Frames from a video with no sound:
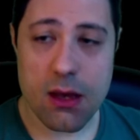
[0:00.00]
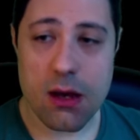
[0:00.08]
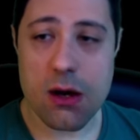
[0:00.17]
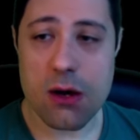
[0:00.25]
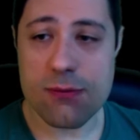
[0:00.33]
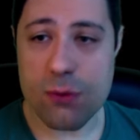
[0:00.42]

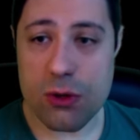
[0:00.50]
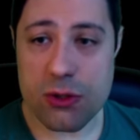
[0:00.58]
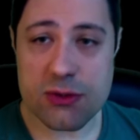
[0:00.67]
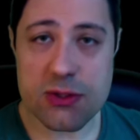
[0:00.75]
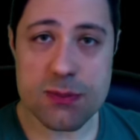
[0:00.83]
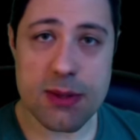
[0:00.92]
Of course,
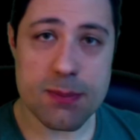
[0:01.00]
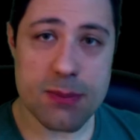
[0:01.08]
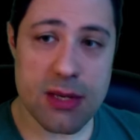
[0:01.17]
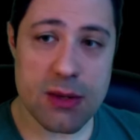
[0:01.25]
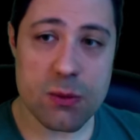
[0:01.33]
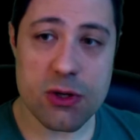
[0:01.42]
this might
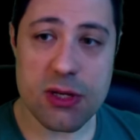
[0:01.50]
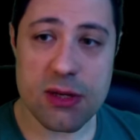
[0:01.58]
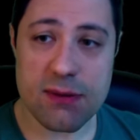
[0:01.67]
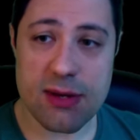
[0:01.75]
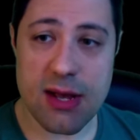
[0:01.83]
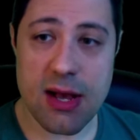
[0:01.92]
mean we are
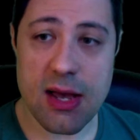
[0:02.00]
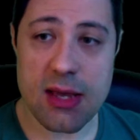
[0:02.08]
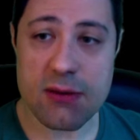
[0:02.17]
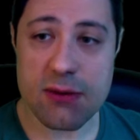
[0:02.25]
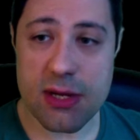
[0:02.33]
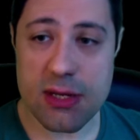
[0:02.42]
giving high
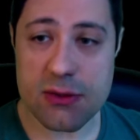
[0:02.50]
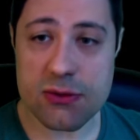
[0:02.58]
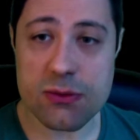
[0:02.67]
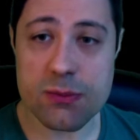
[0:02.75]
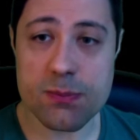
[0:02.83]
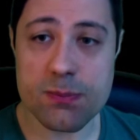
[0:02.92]
grades
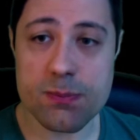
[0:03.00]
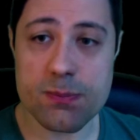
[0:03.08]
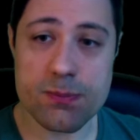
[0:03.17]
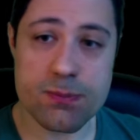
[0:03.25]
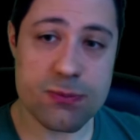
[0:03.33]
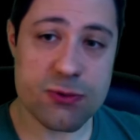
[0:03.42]
to
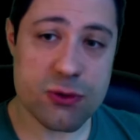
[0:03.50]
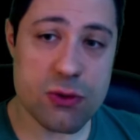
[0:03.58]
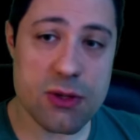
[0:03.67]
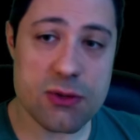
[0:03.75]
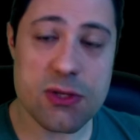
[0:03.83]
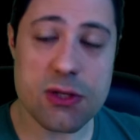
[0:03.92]

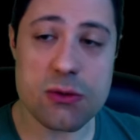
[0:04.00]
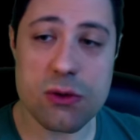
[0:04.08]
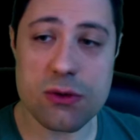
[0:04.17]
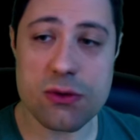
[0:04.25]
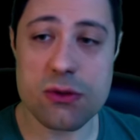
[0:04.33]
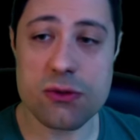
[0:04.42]
students that do
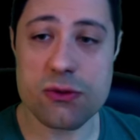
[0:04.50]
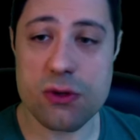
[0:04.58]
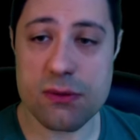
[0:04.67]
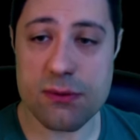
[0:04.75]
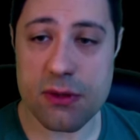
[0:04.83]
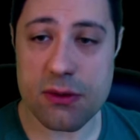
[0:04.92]
not
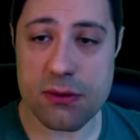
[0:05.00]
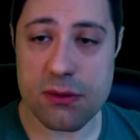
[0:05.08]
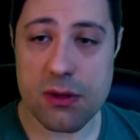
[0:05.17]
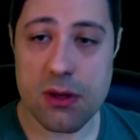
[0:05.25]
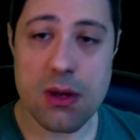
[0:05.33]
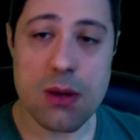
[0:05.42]
deserve it,
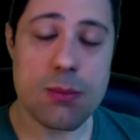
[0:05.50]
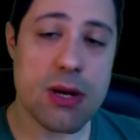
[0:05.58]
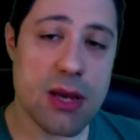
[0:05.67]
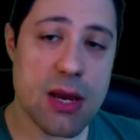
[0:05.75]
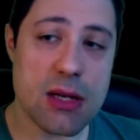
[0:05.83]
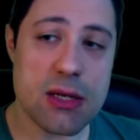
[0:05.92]
but
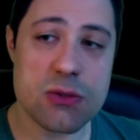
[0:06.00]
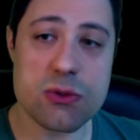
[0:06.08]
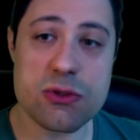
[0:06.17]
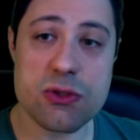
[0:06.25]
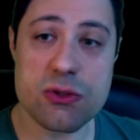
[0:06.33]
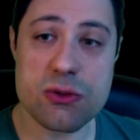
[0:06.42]
again, this
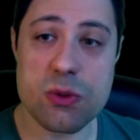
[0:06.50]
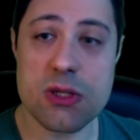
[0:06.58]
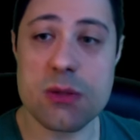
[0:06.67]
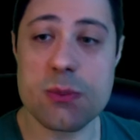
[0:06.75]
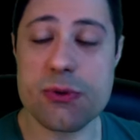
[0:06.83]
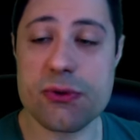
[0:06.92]
was just
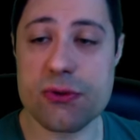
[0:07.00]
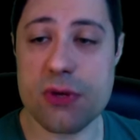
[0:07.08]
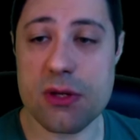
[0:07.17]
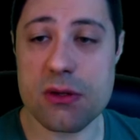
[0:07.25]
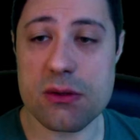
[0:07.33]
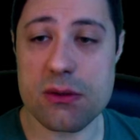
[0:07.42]

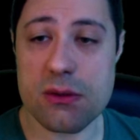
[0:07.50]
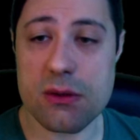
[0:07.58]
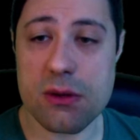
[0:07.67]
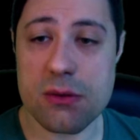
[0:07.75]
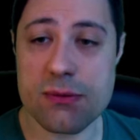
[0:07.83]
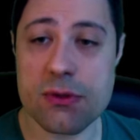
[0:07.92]
20%
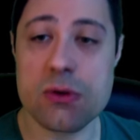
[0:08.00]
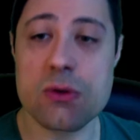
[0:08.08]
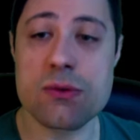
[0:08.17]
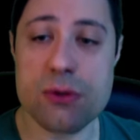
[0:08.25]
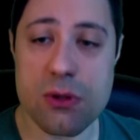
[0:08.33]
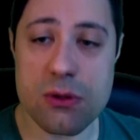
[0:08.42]
of the
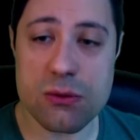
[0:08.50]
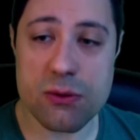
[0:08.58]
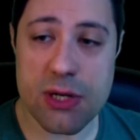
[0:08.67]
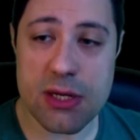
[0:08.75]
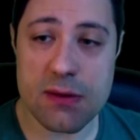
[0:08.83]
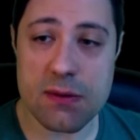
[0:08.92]
overall
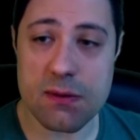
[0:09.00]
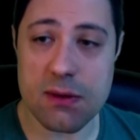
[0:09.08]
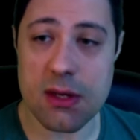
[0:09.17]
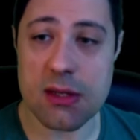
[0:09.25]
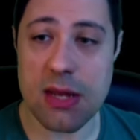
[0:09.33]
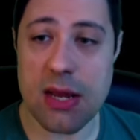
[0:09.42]
grades,
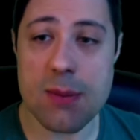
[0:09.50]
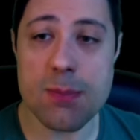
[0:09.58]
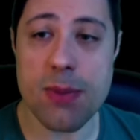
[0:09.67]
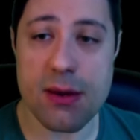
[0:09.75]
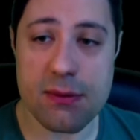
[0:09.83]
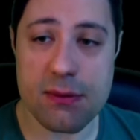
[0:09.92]
and the
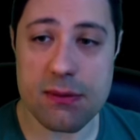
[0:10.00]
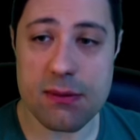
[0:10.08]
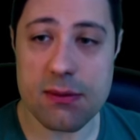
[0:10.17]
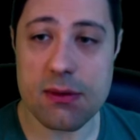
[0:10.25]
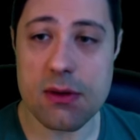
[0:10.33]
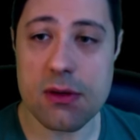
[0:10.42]
impact
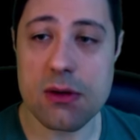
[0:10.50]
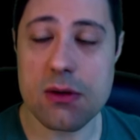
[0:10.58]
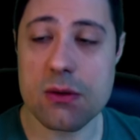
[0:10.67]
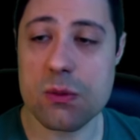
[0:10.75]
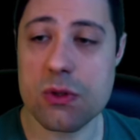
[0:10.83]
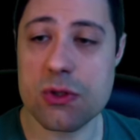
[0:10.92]

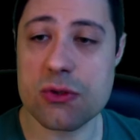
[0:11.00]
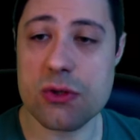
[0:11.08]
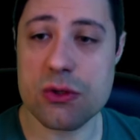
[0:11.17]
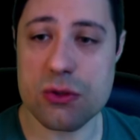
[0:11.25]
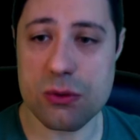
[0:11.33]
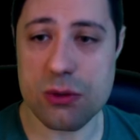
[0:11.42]
was
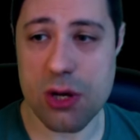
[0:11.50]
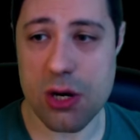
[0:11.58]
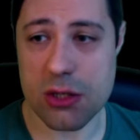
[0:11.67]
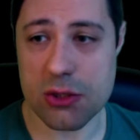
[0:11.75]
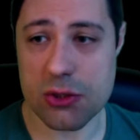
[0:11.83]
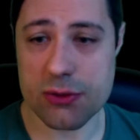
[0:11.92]
not so
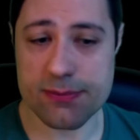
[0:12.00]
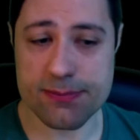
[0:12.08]
large.